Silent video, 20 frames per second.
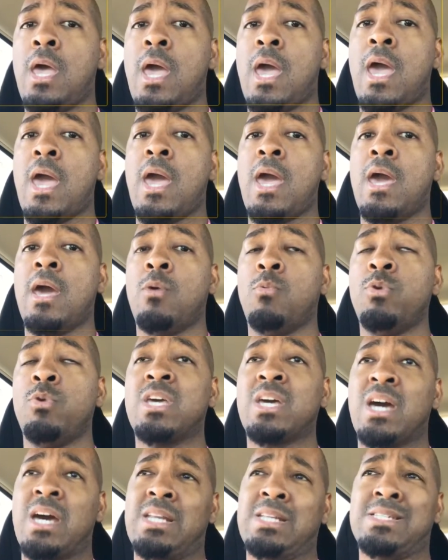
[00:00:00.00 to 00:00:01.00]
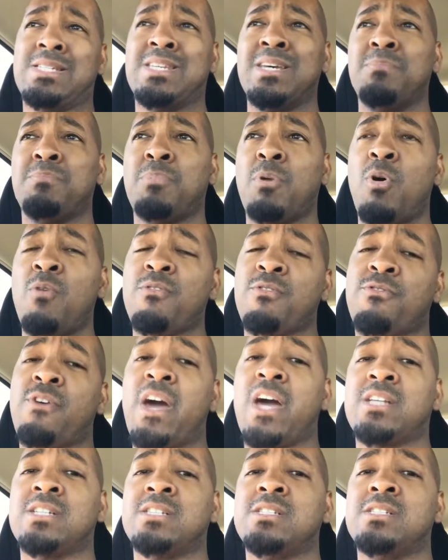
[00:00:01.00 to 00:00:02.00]
and we kind of skip over
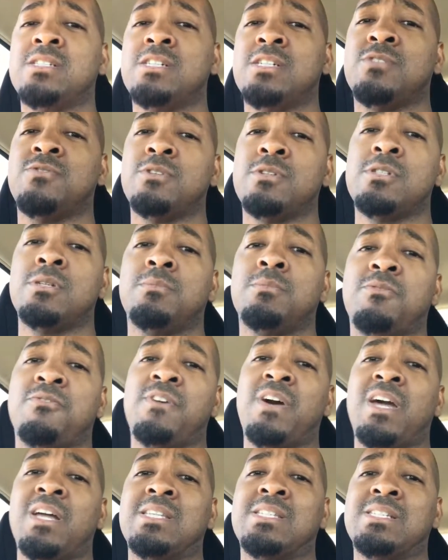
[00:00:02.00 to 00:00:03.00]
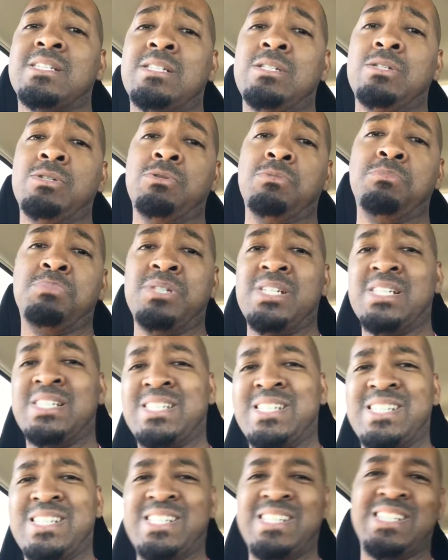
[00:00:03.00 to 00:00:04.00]
fractions. That's for the simple fact it's a little bit
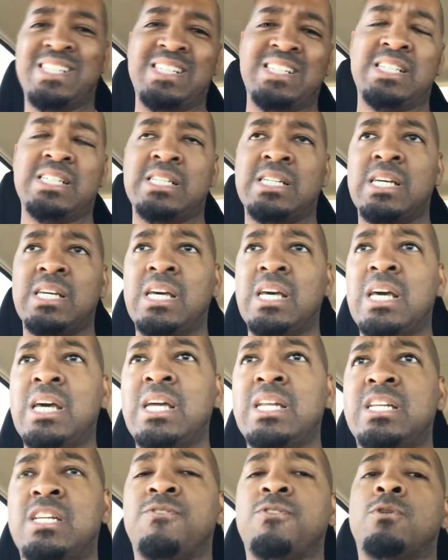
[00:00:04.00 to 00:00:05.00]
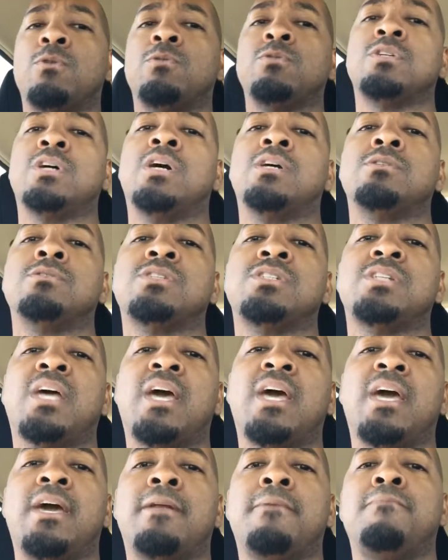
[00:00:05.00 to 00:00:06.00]
difficult to
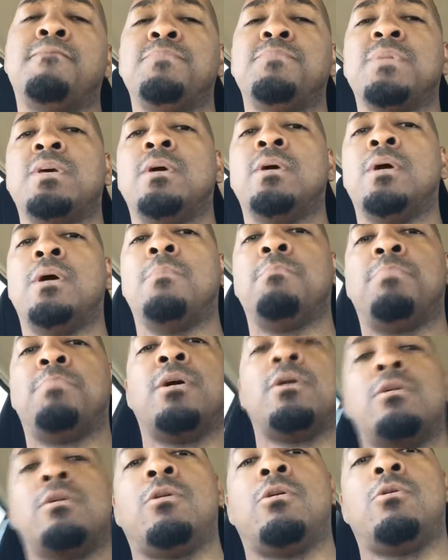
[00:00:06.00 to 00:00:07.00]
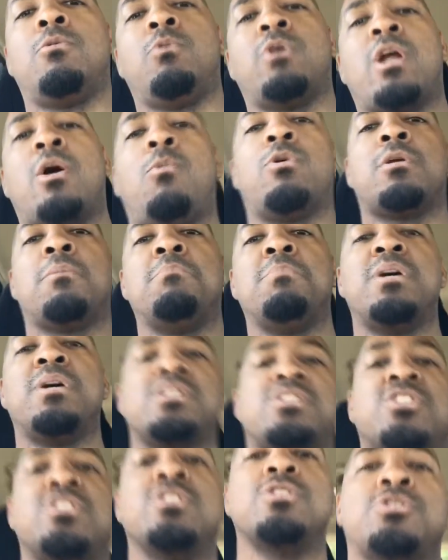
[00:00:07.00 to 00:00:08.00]
understand. But what I want to
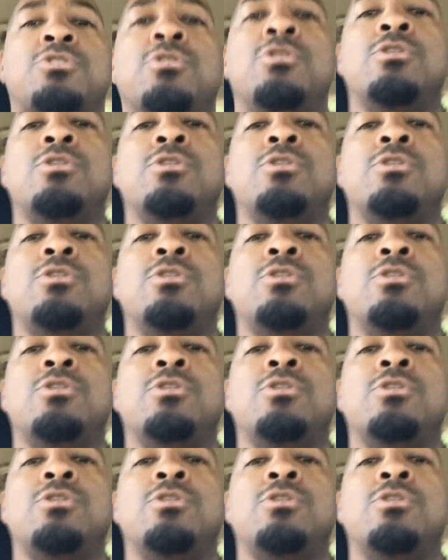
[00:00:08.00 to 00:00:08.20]
mention to